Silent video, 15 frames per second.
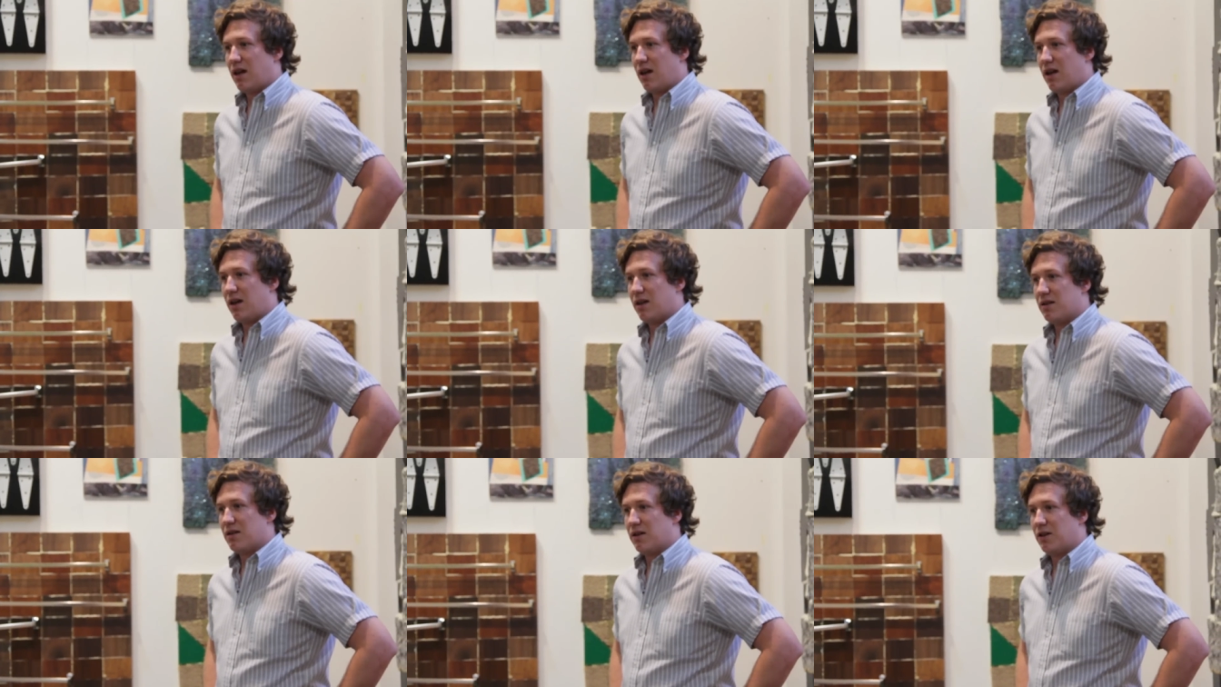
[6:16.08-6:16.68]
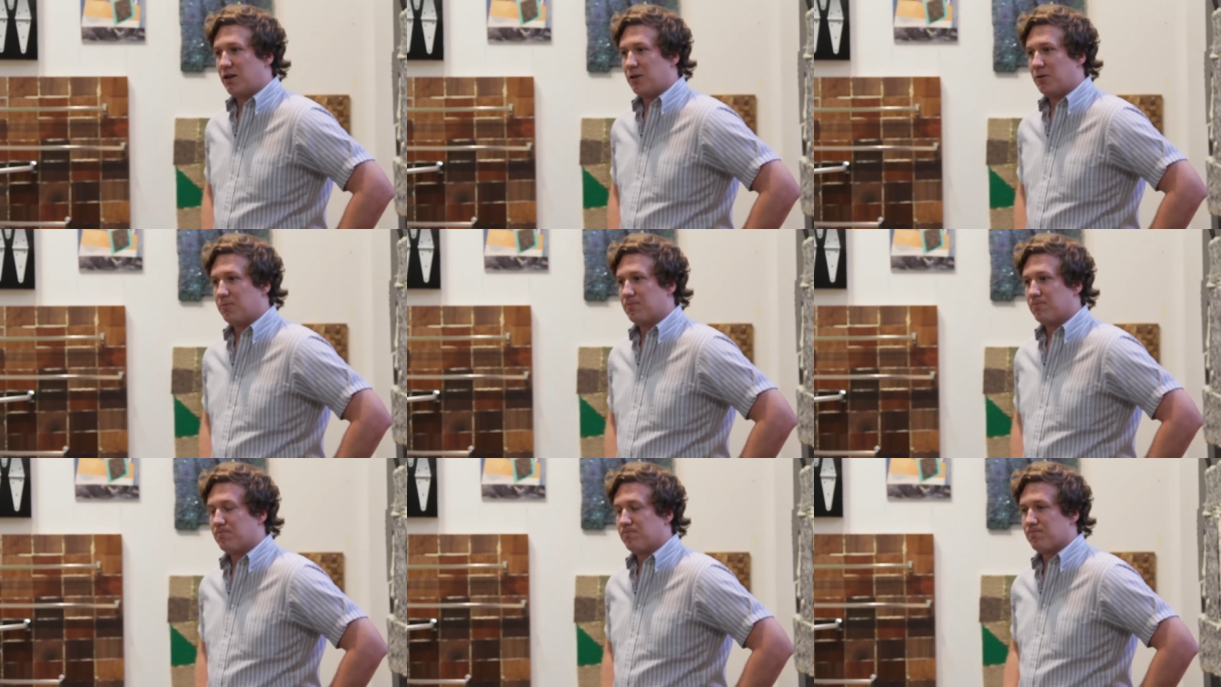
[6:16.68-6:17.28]
at
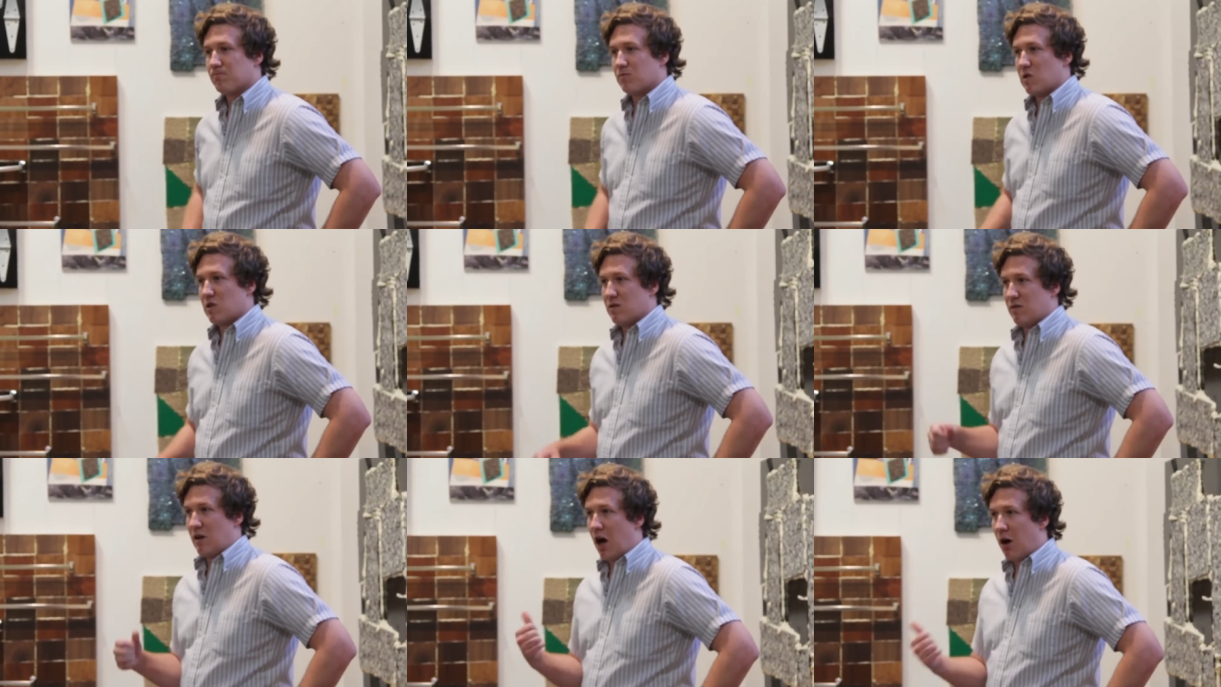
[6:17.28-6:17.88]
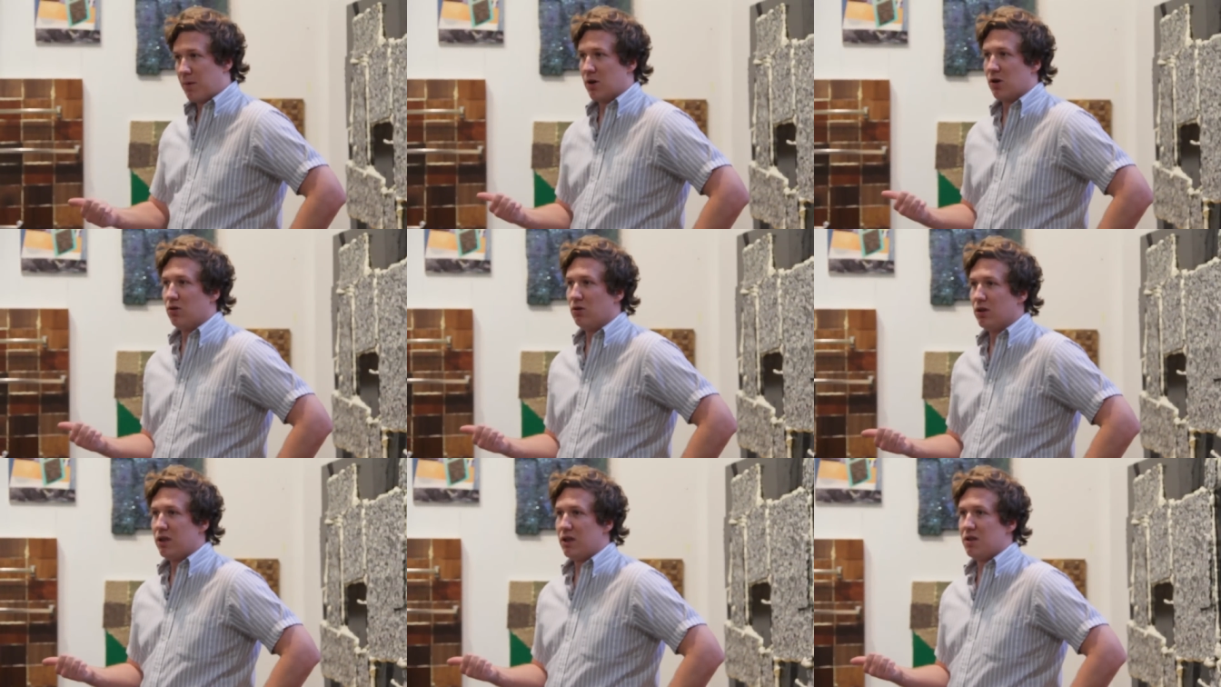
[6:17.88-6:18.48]
um, Albert
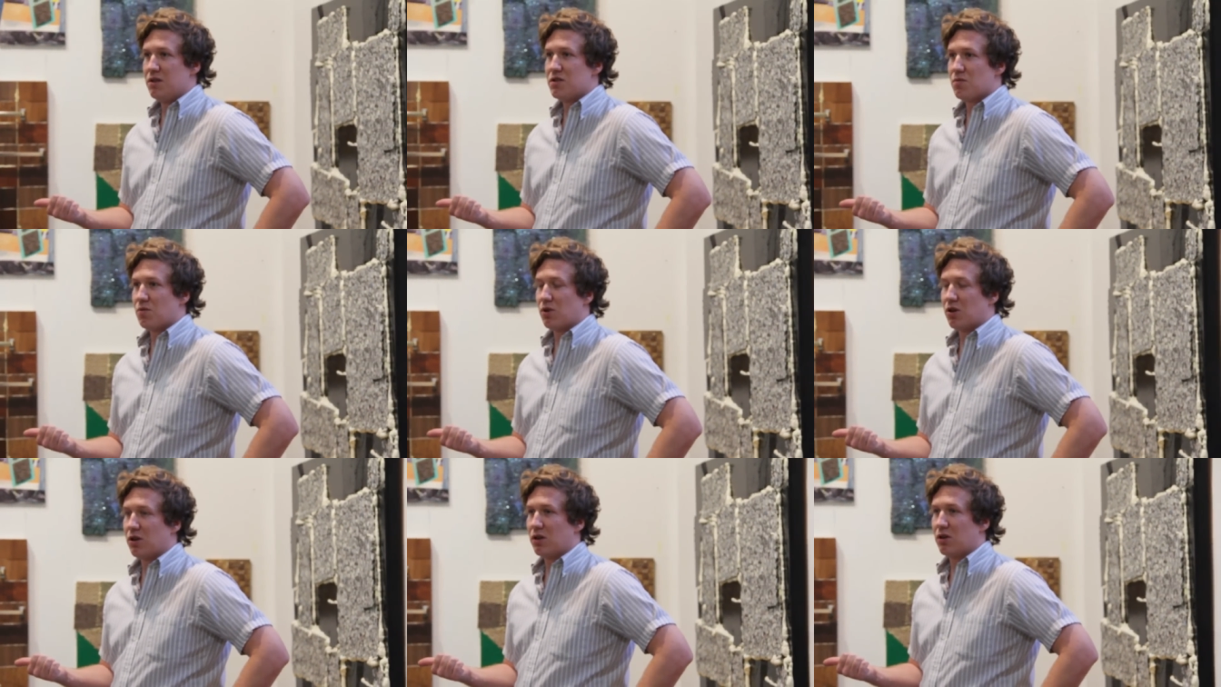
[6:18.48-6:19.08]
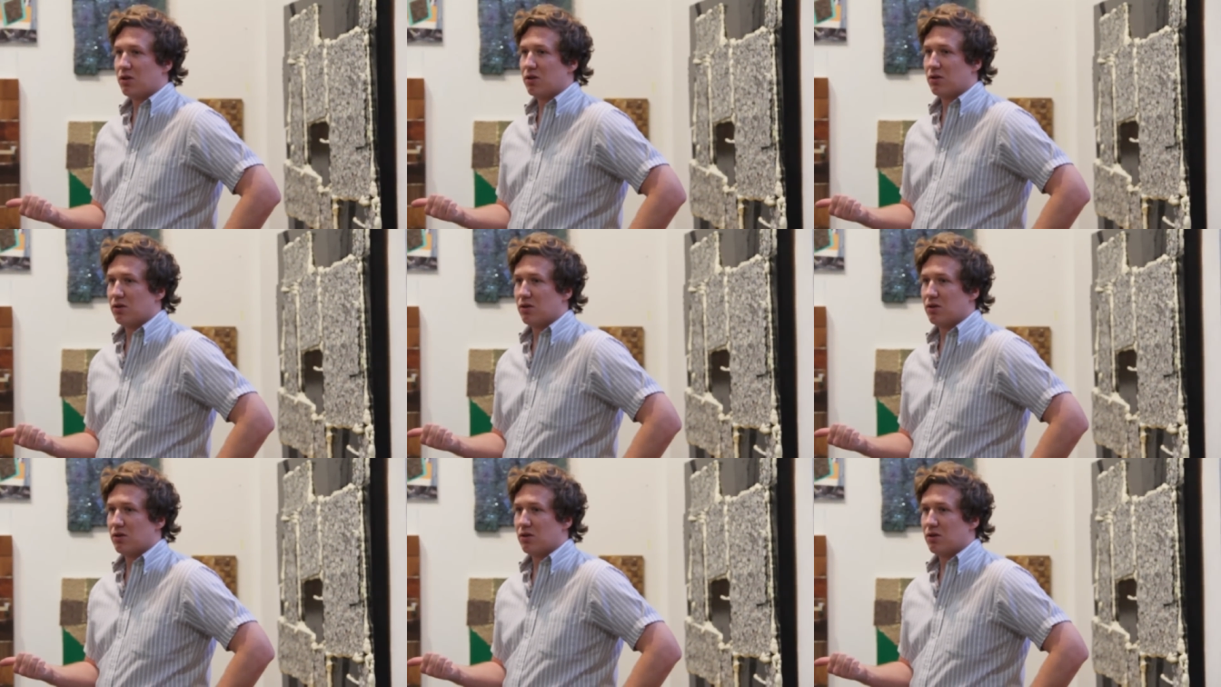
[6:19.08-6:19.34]
Ohlen's work,